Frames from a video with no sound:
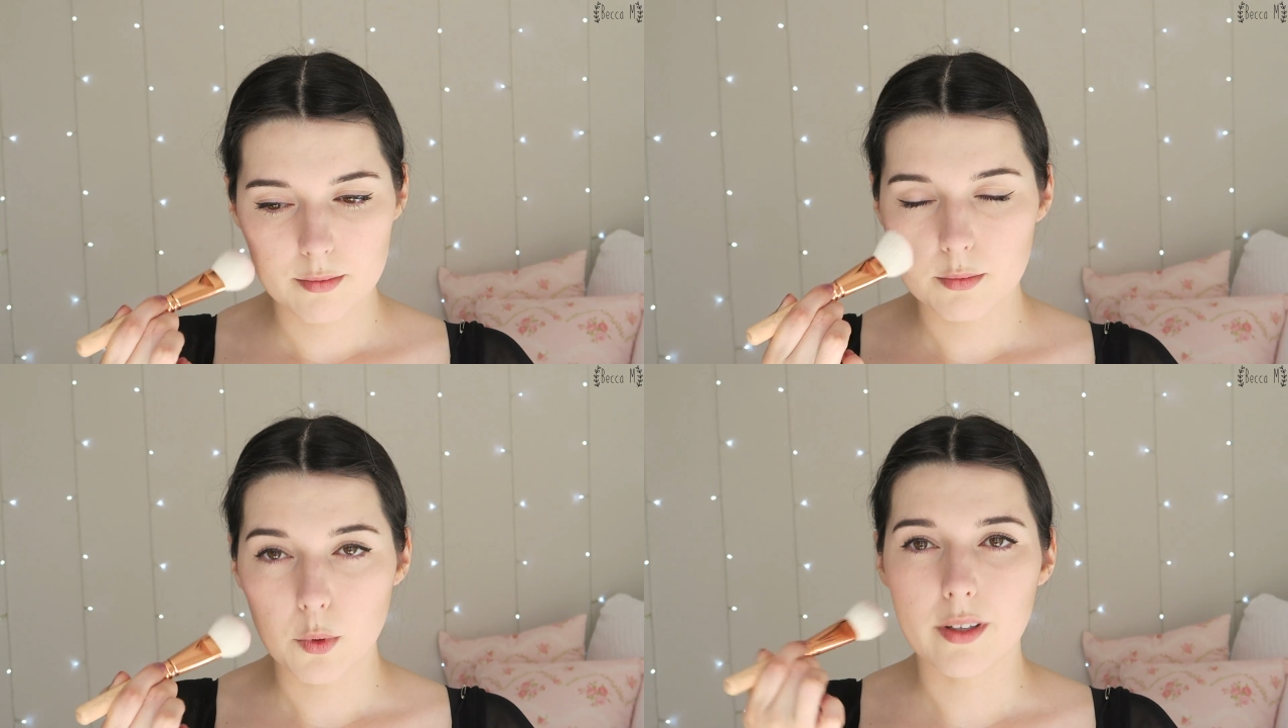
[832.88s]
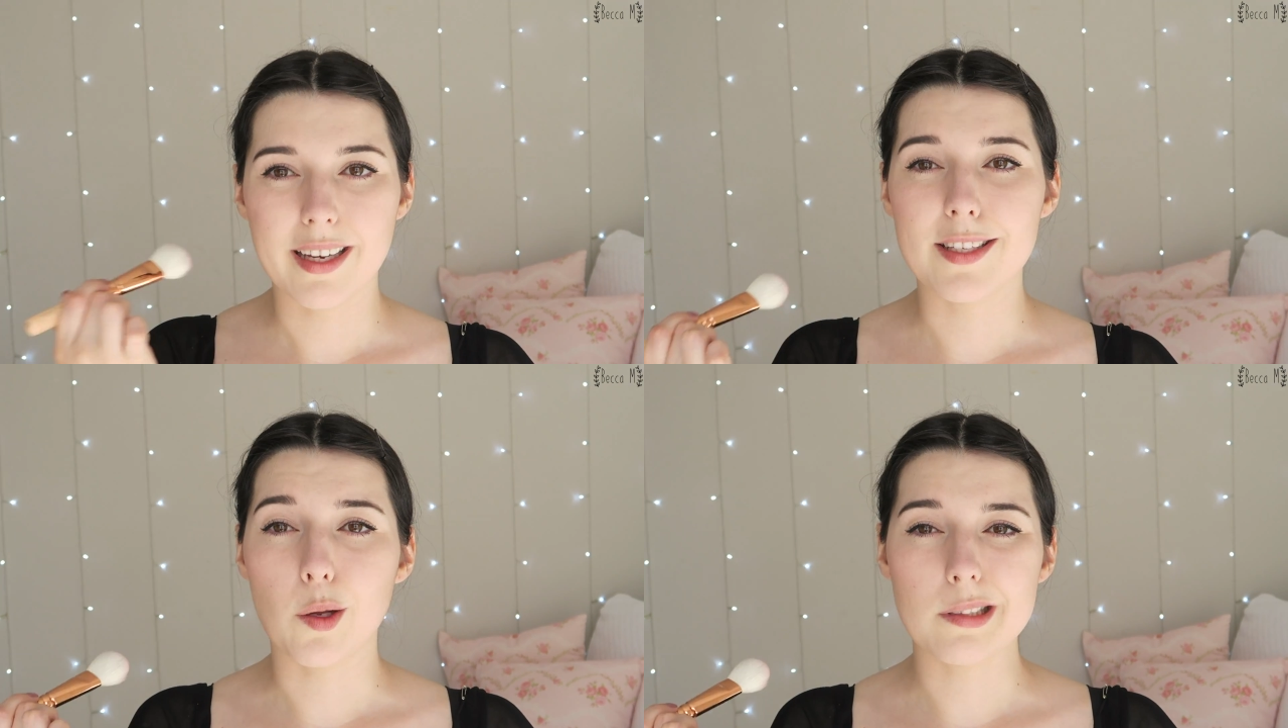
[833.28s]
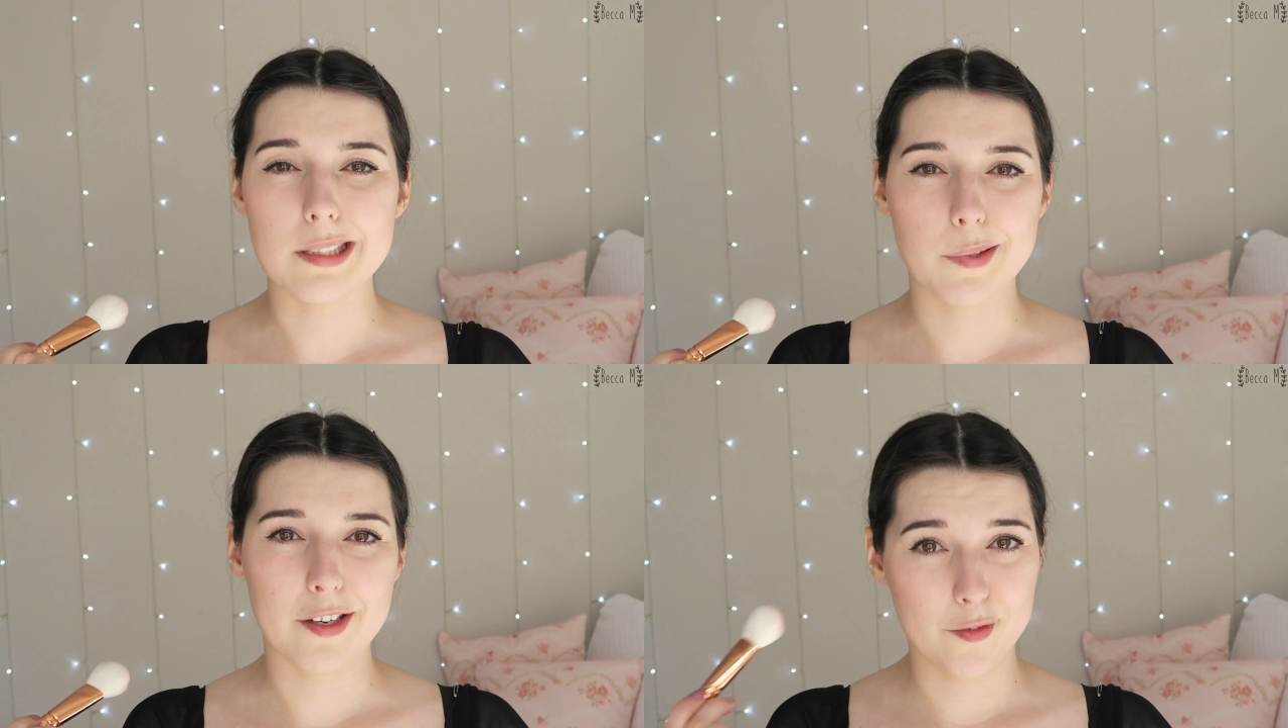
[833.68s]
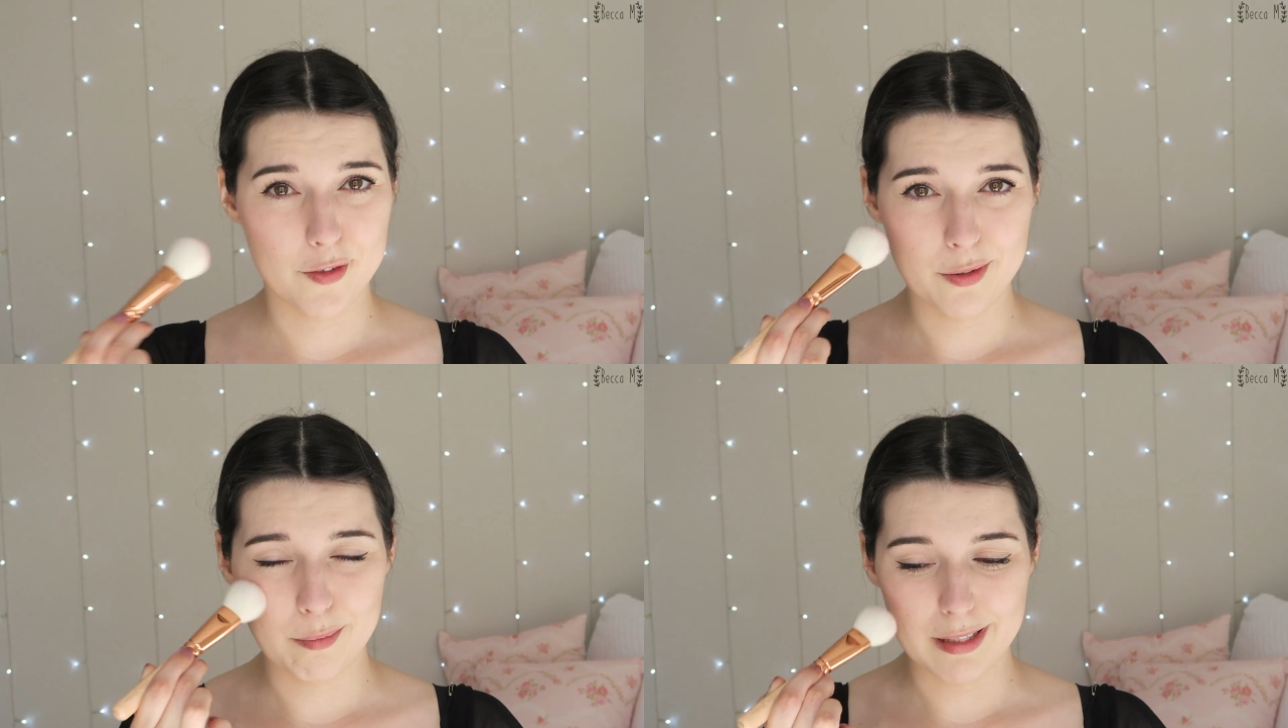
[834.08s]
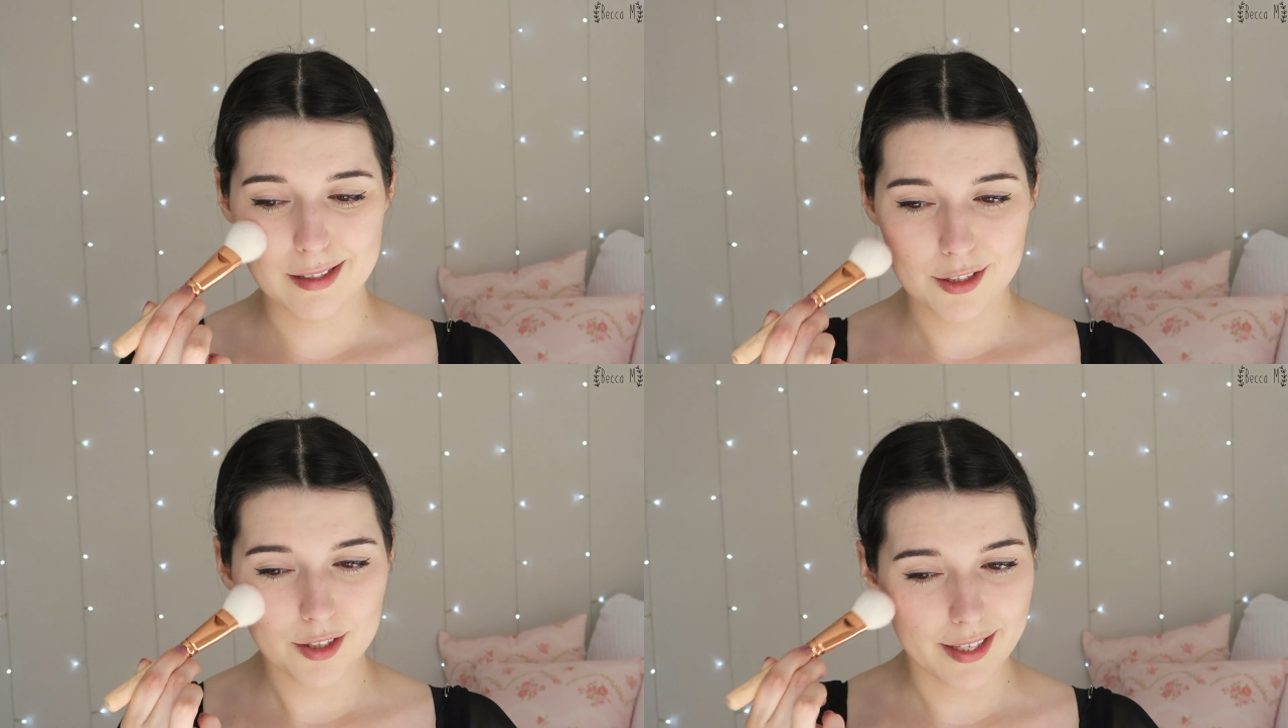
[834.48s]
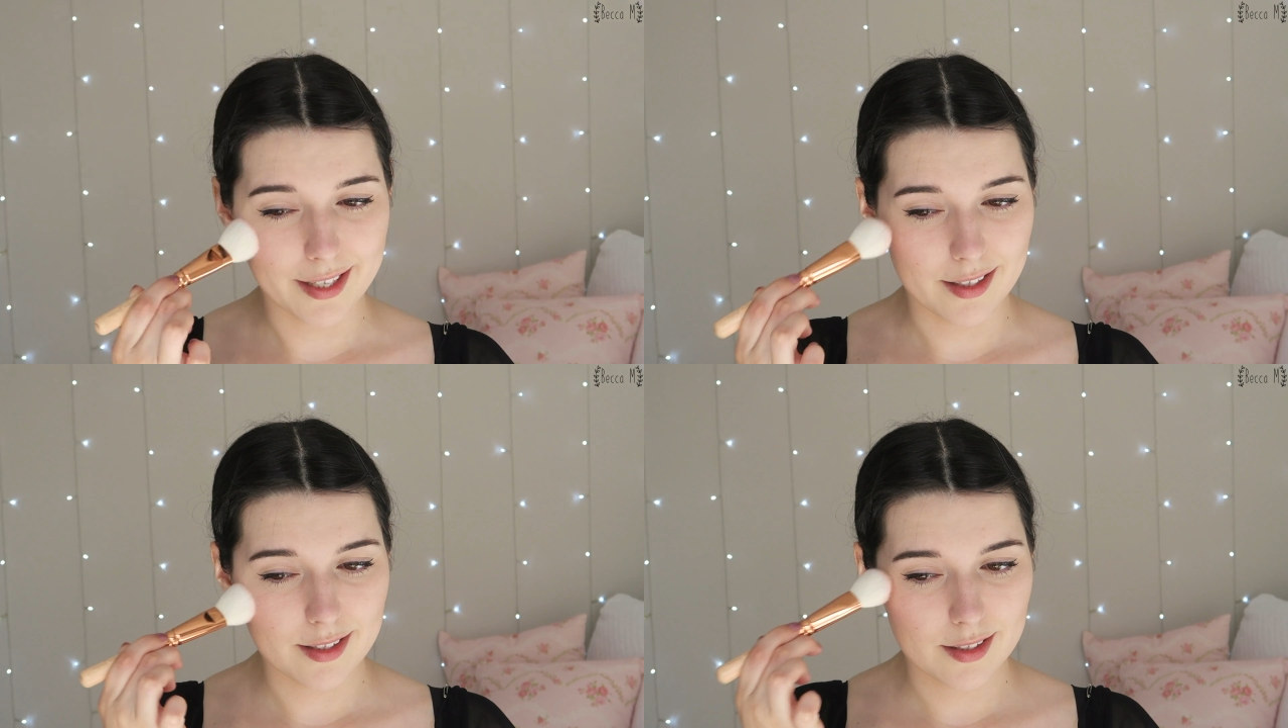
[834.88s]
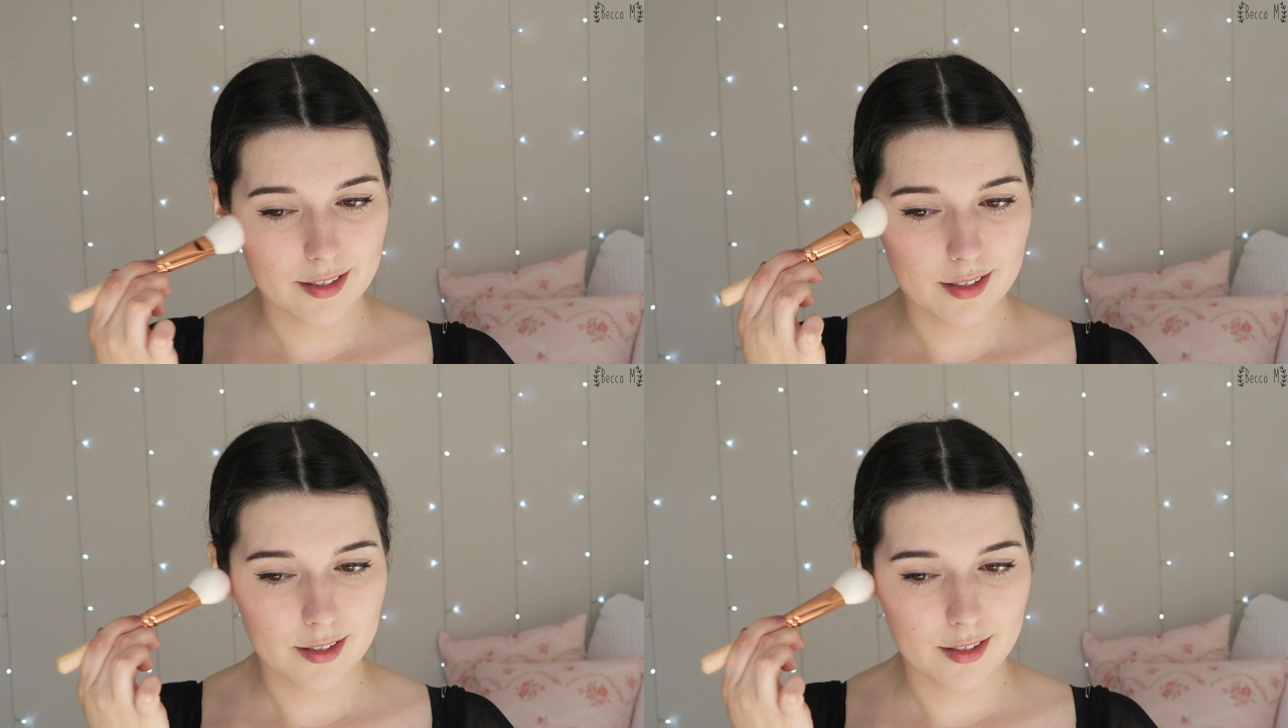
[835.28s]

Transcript: more adulty way of doing blush, I guess.